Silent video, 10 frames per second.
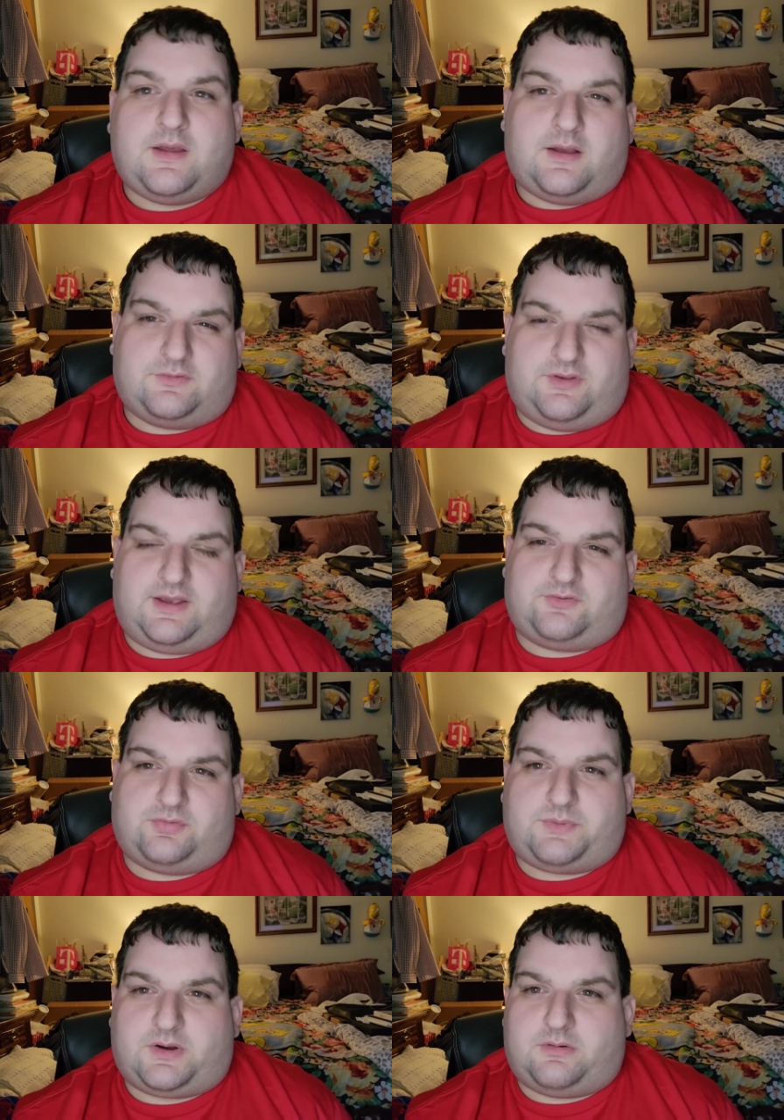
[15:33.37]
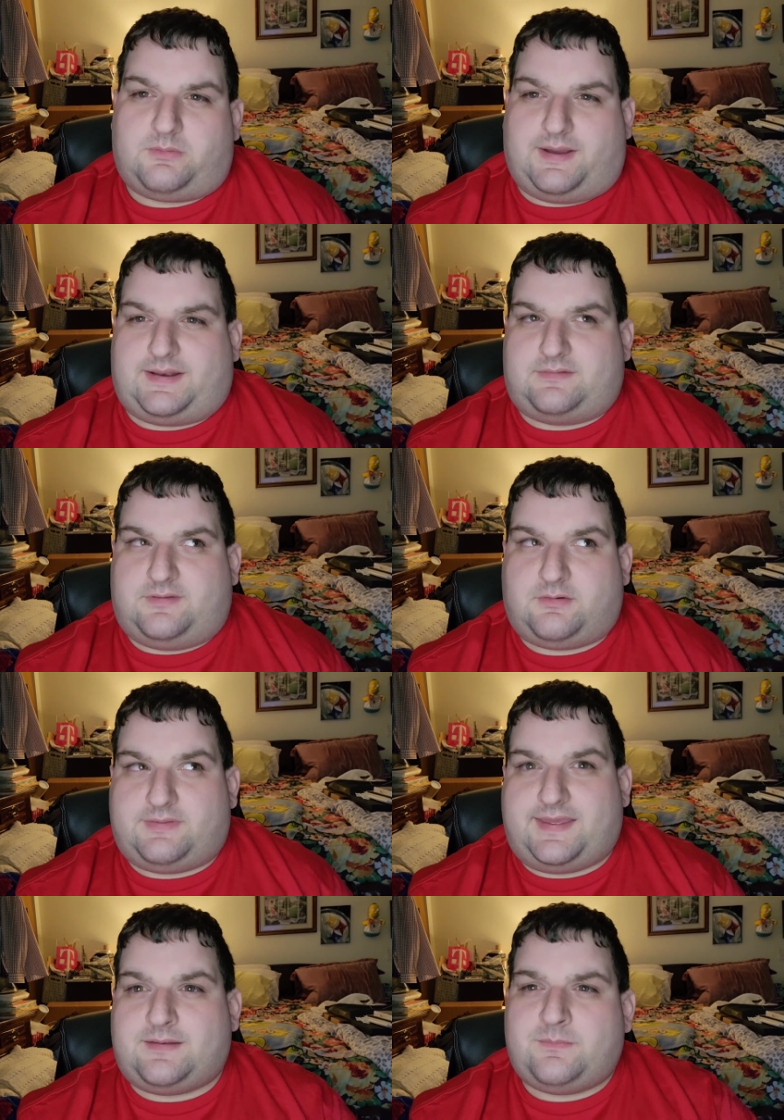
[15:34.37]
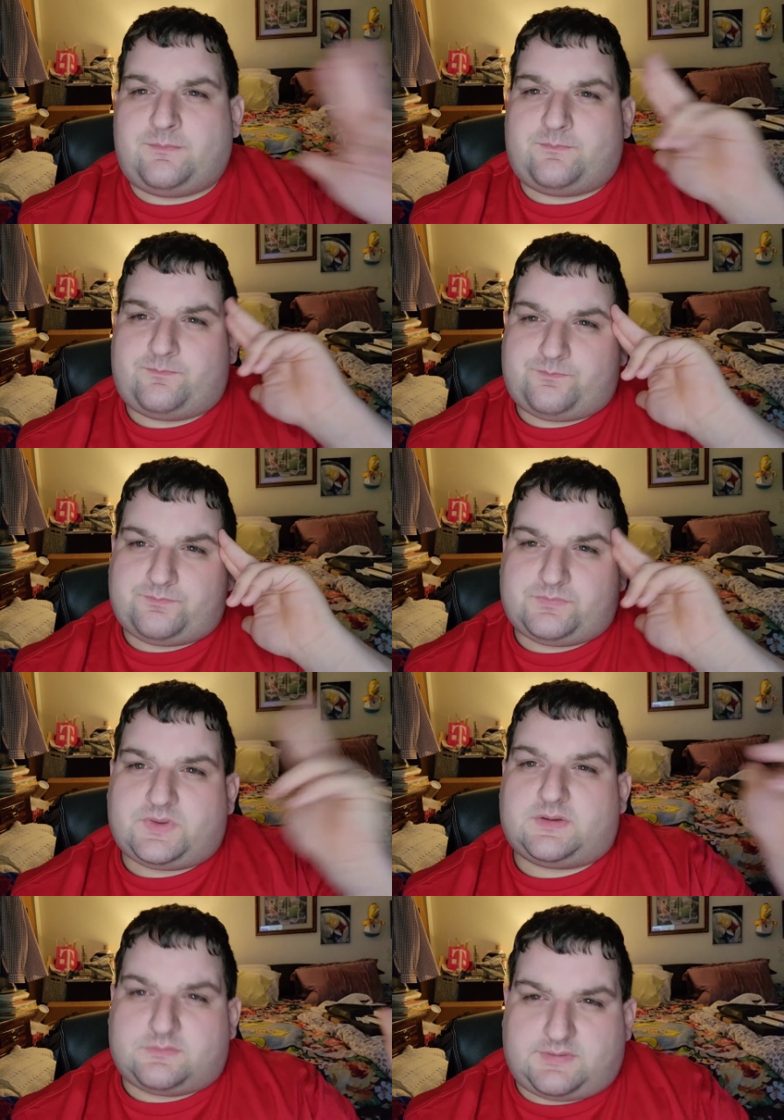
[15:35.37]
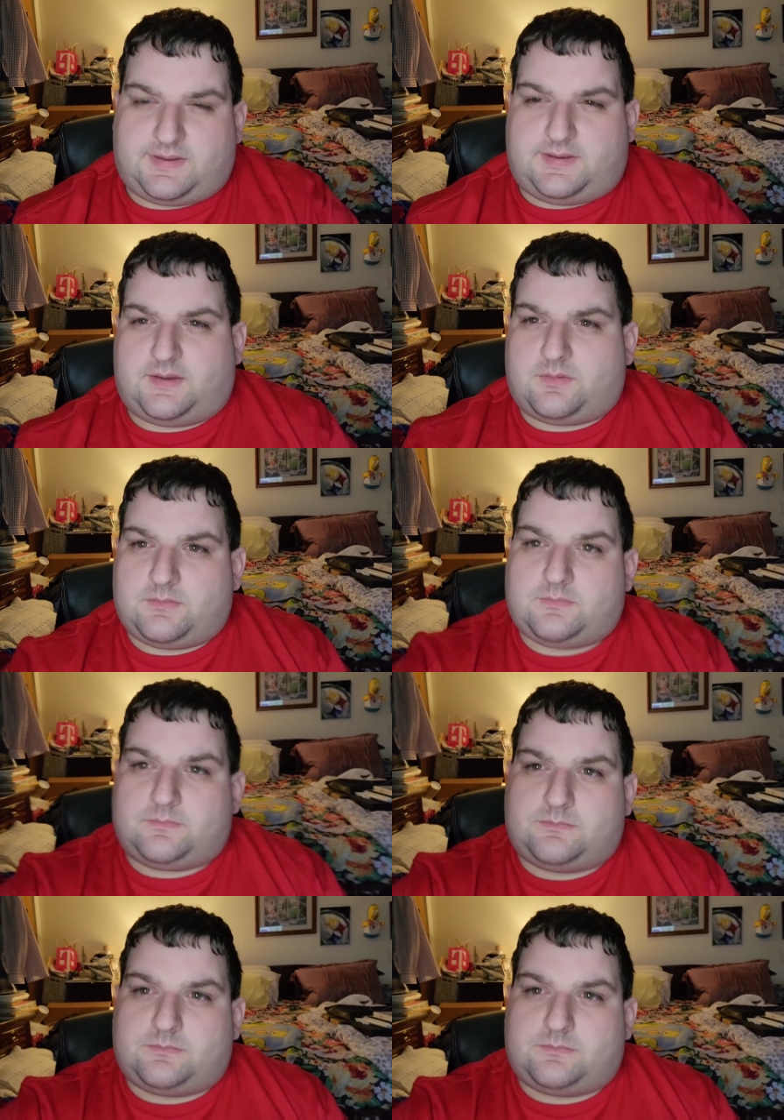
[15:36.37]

I'll see you guys tomorrow, and until then, take care.